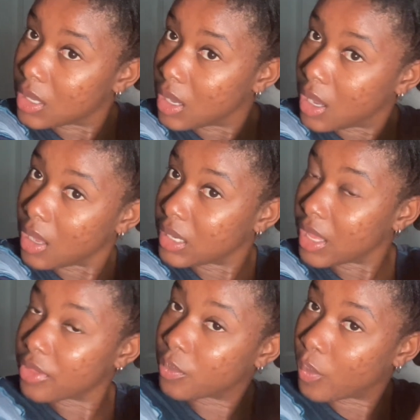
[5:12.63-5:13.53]

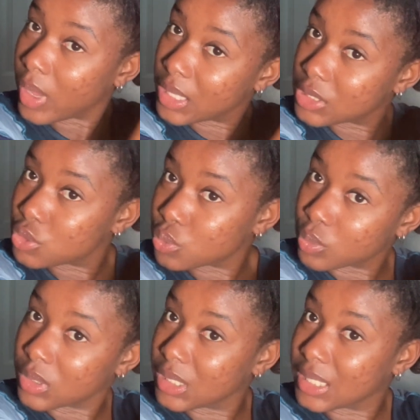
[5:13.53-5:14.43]
Another way to
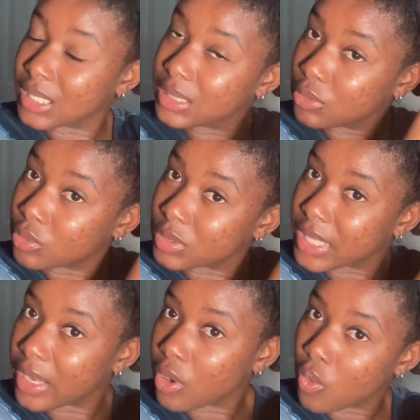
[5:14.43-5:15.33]
get
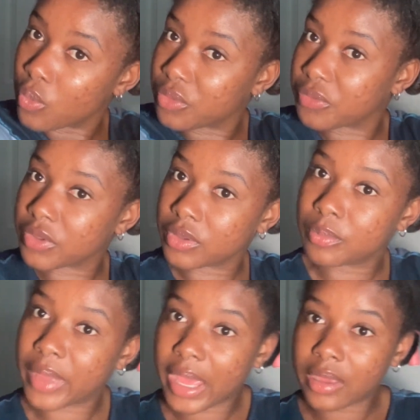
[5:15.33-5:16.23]
that old feel back